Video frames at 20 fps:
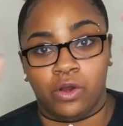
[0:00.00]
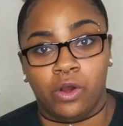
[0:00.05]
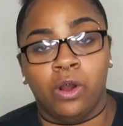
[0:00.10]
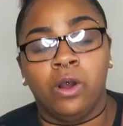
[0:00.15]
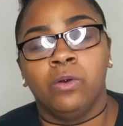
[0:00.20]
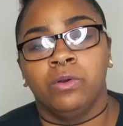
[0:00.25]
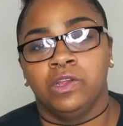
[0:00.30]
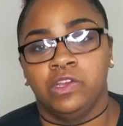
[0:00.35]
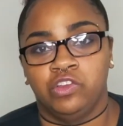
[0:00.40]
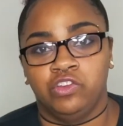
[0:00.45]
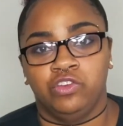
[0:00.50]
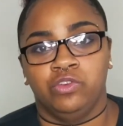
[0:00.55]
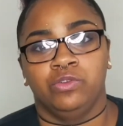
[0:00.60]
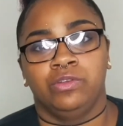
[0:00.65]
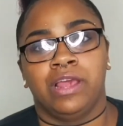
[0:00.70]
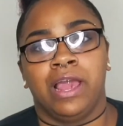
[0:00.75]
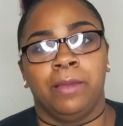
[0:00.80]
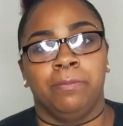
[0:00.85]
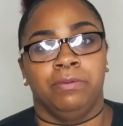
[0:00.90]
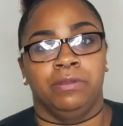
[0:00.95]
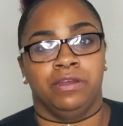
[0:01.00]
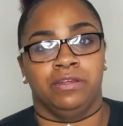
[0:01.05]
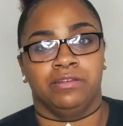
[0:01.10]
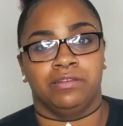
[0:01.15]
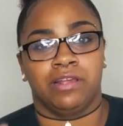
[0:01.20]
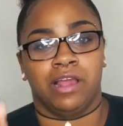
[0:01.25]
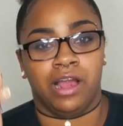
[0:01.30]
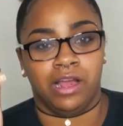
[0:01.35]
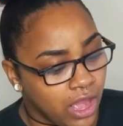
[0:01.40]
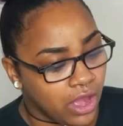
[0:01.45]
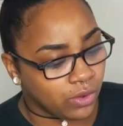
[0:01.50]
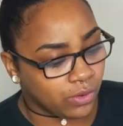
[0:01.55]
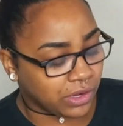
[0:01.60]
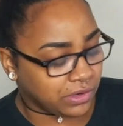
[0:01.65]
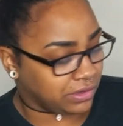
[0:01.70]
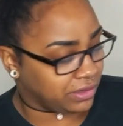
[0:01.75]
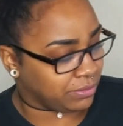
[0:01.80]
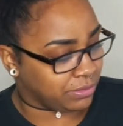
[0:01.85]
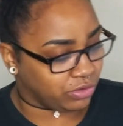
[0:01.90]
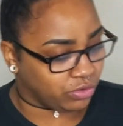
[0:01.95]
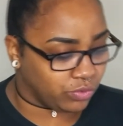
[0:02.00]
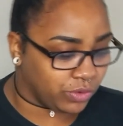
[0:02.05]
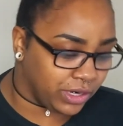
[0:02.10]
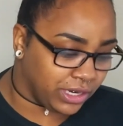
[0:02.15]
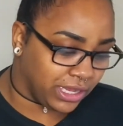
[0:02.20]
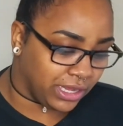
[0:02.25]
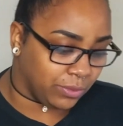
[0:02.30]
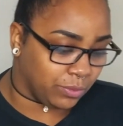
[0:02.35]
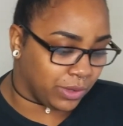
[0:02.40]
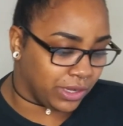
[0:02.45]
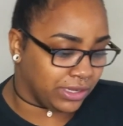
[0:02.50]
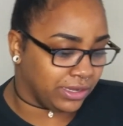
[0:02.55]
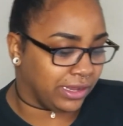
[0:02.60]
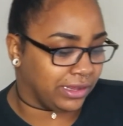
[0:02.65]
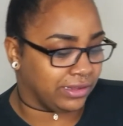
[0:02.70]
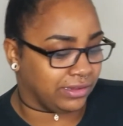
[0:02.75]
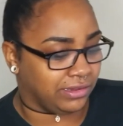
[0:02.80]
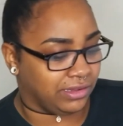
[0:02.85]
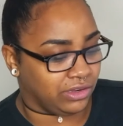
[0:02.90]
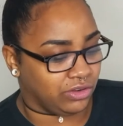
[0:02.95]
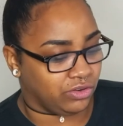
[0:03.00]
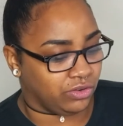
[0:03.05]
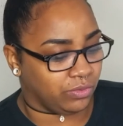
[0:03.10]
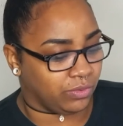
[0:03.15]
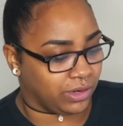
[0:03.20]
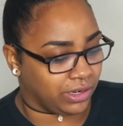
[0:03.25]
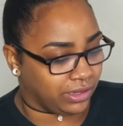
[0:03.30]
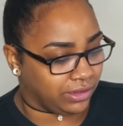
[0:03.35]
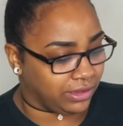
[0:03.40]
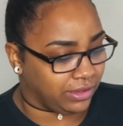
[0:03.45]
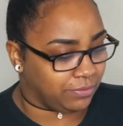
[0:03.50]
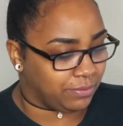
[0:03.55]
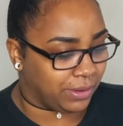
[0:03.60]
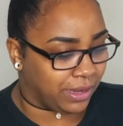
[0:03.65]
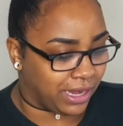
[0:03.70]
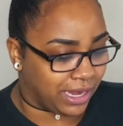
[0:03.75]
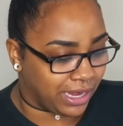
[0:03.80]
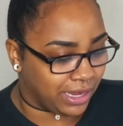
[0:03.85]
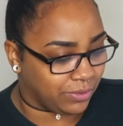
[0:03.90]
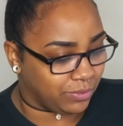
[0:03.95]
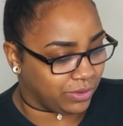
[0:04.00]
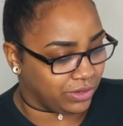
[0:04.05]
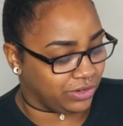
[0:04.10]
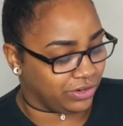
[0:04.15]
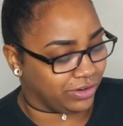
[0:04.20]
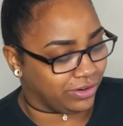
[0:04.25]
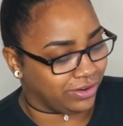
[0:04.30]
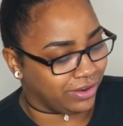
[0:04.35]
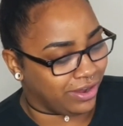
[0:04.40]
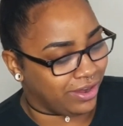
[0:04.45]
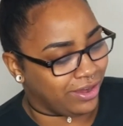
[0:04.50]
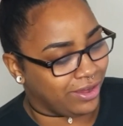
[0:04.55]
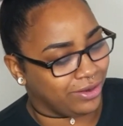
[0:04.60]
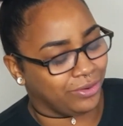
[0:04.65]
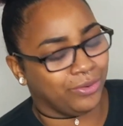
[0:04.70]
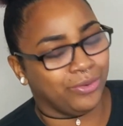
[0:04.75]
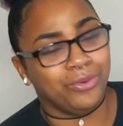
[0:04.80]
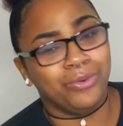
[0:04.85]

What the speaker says: always choose happiness, guys. Question number 20, what legacy do you want to leave behind when you're gone?